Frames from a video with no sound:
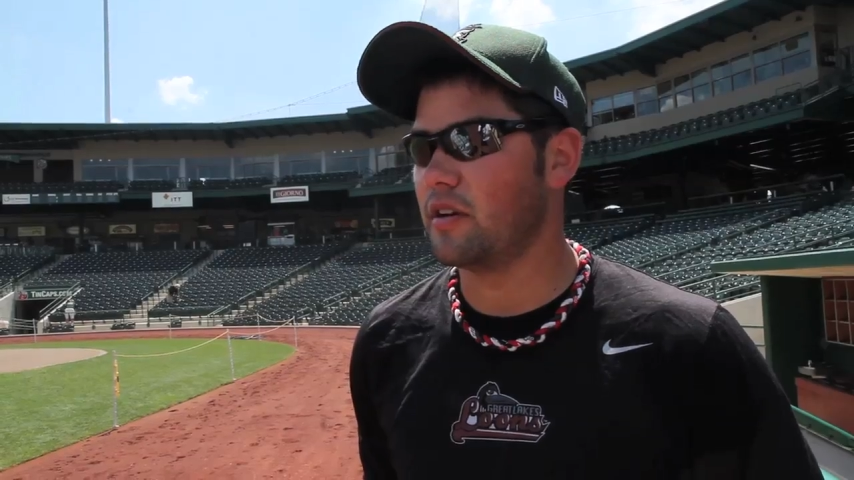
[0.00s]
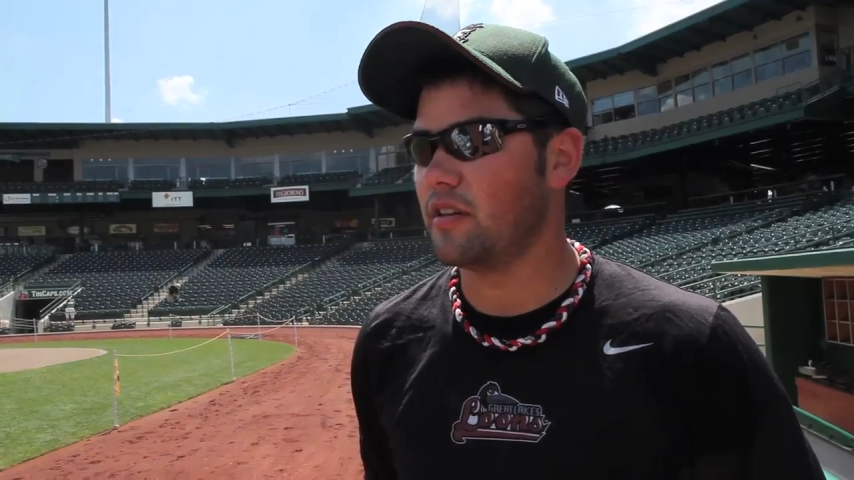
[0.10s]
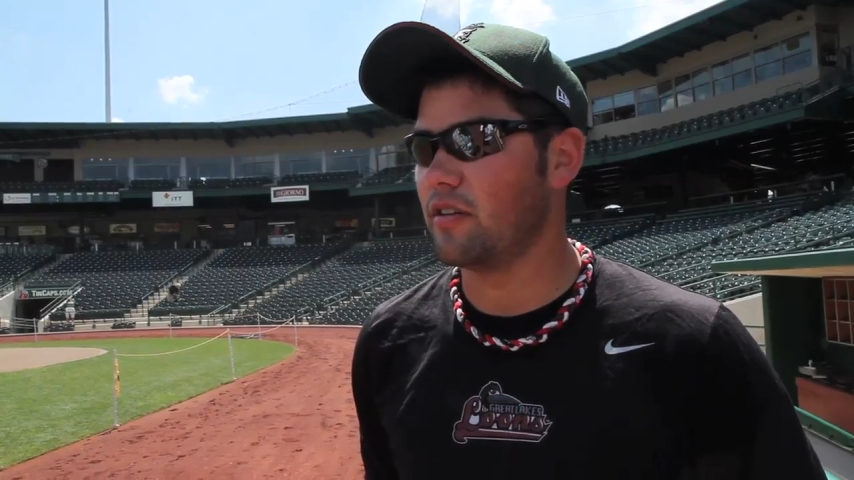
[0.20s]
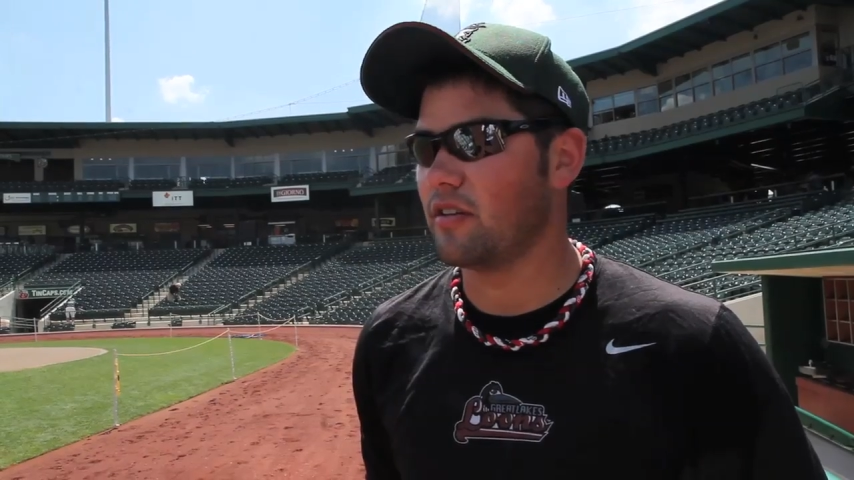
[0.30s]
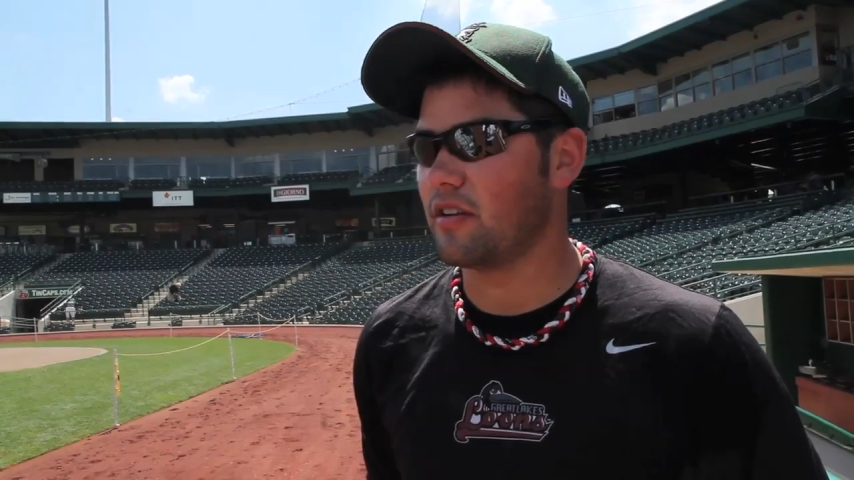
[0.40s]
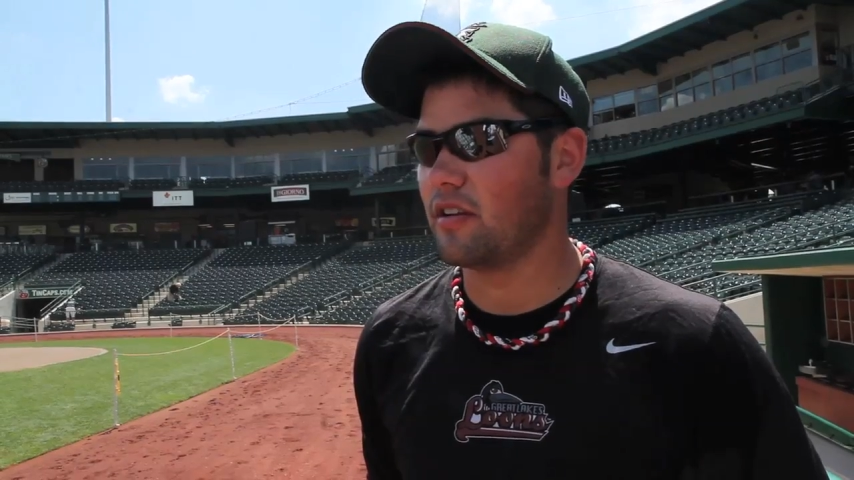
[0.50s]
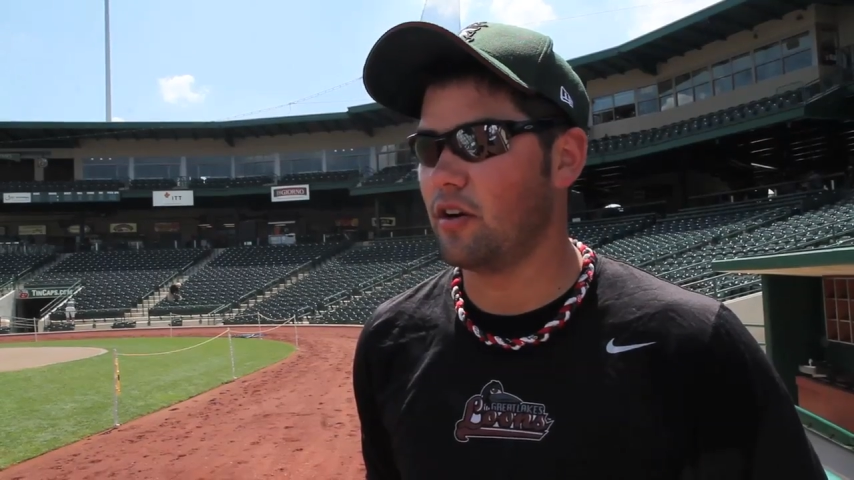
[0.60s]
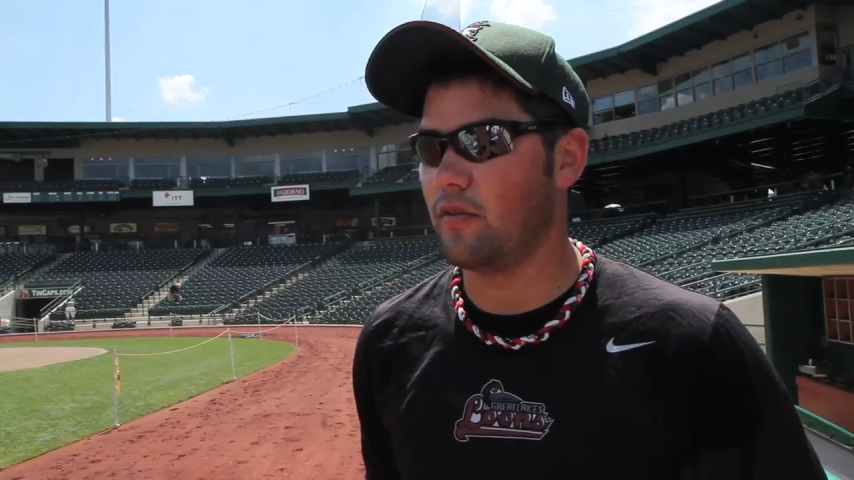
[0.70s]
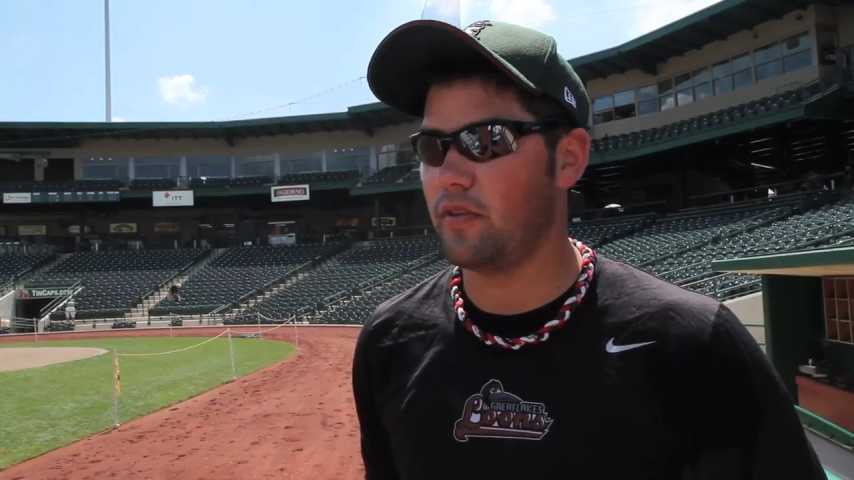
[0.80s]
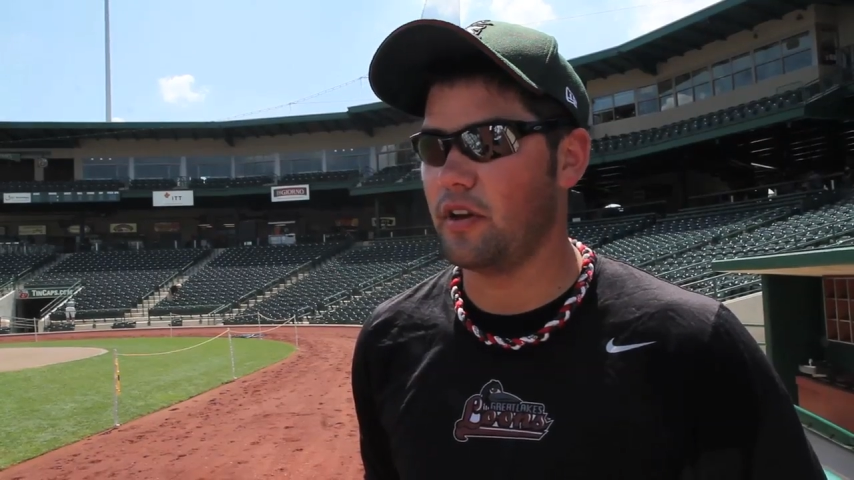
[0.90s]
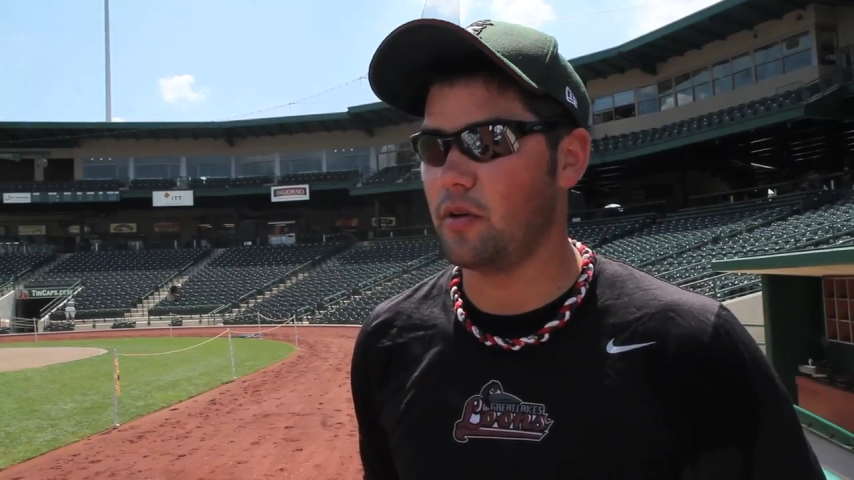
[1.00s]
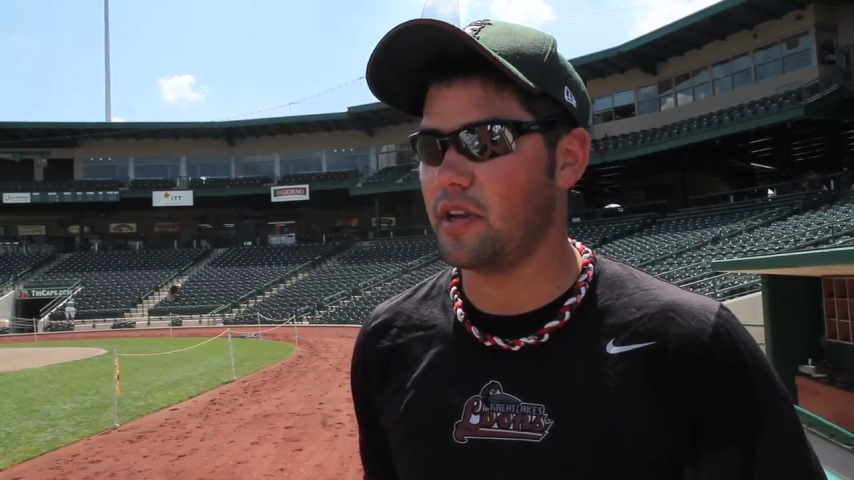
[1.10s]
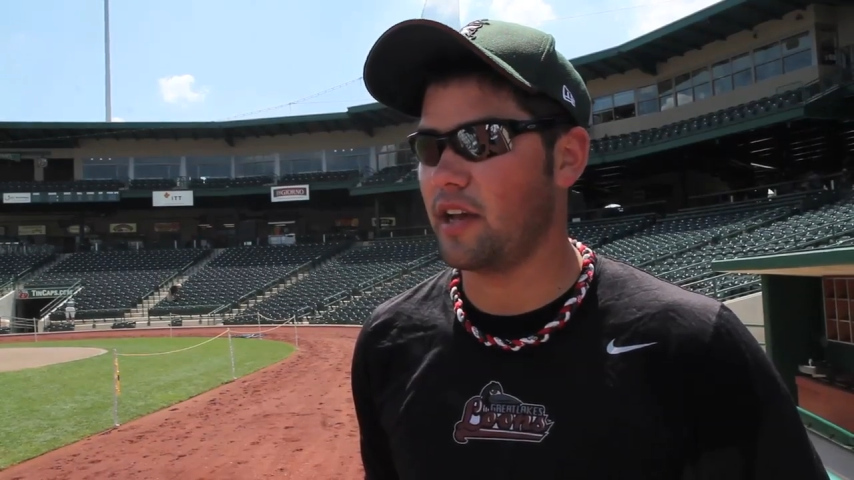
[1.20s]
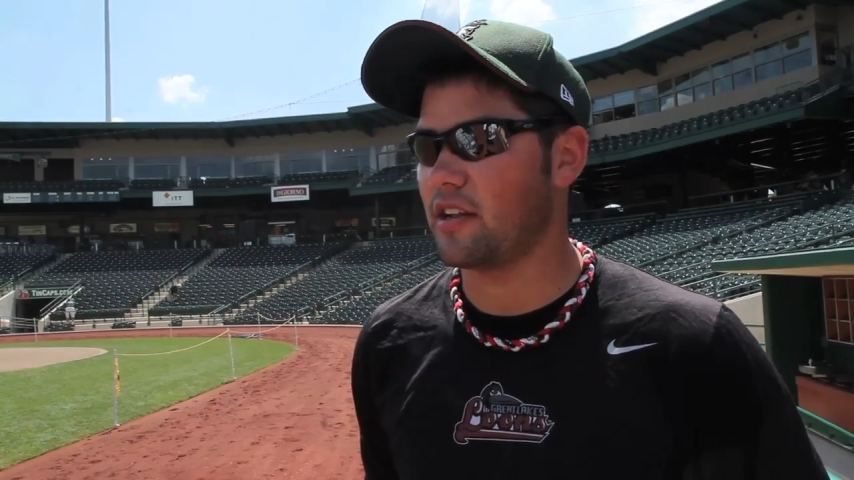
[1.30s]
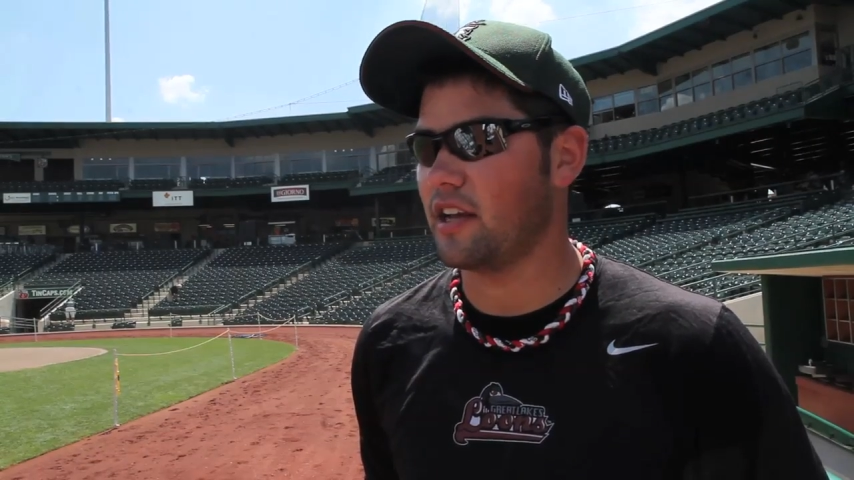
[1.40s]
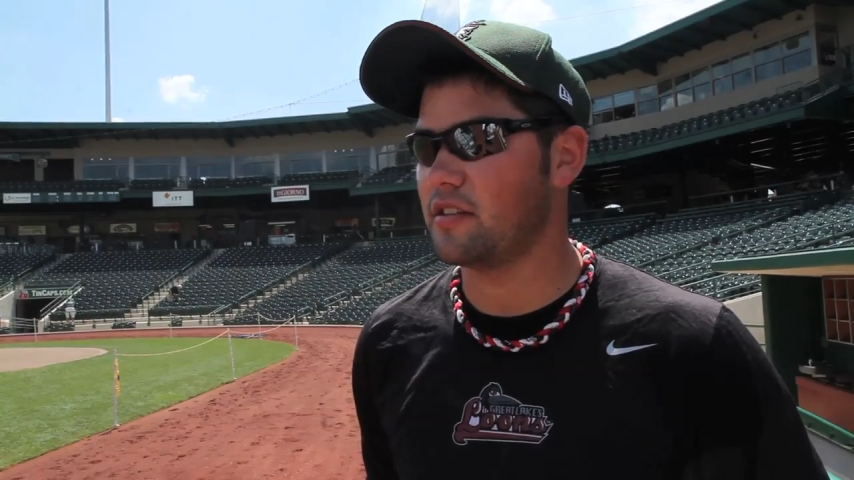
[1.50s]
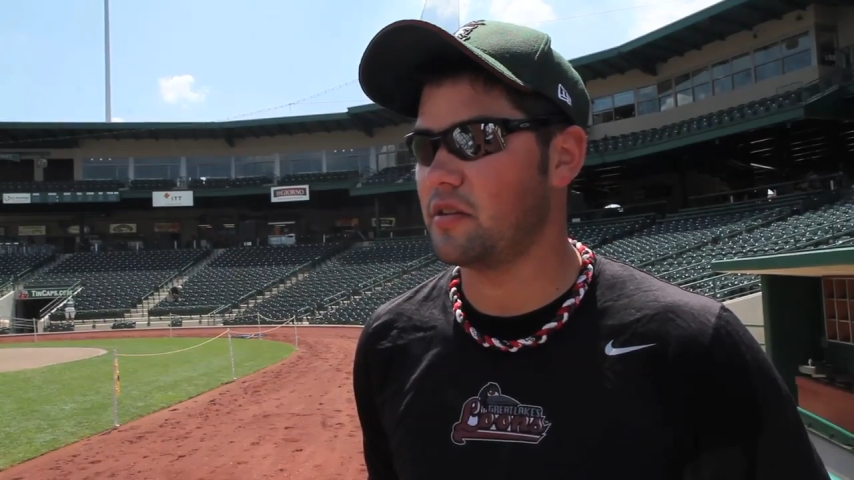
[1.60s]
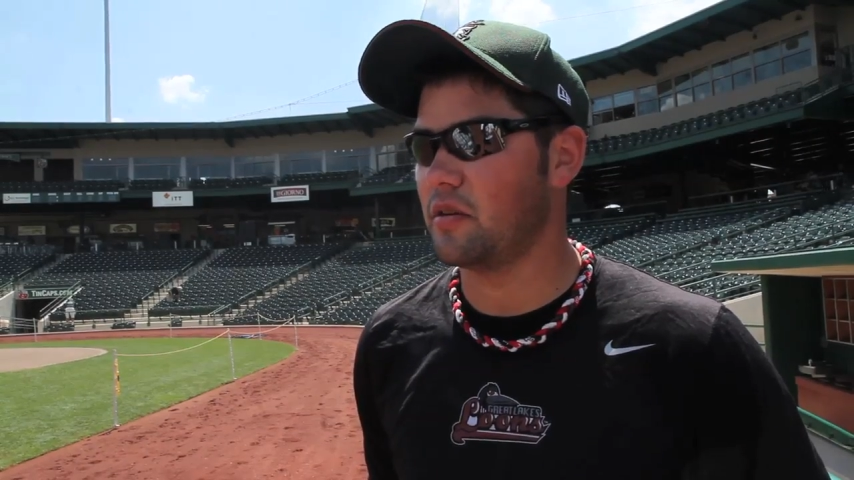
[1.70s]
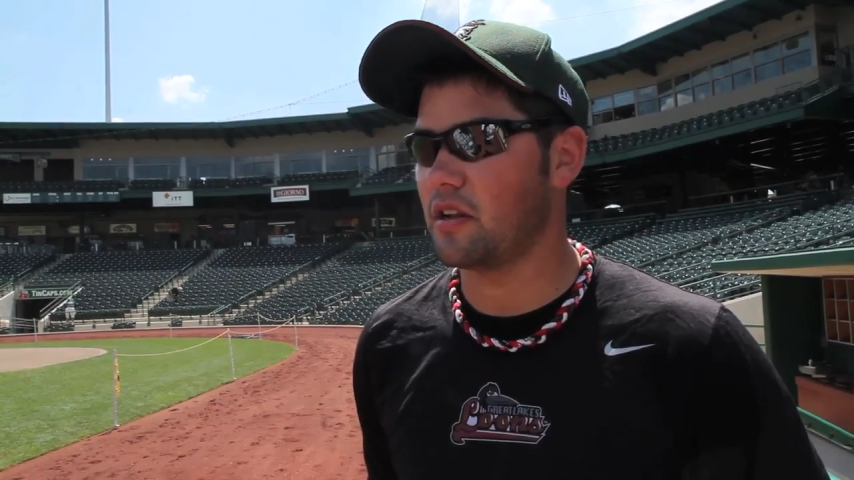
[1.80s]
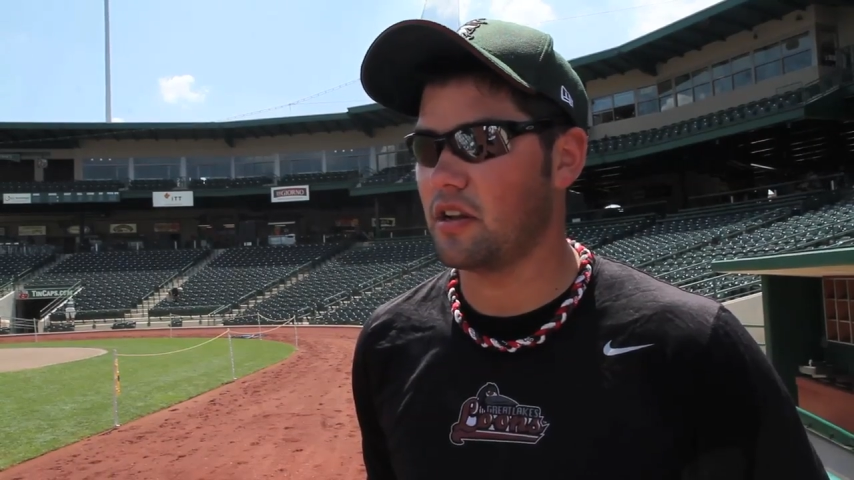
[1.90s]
and there's hopefully no downside to it.